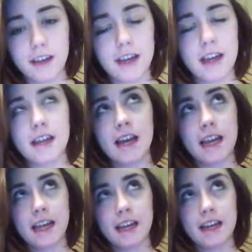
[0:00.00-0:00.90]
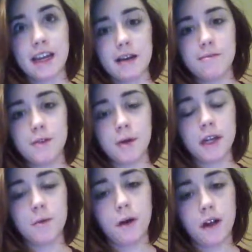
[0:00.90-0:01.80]
and I get it, I'm
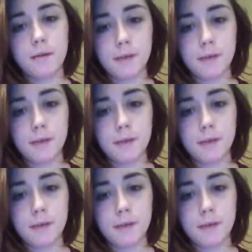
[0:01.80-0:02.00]
21,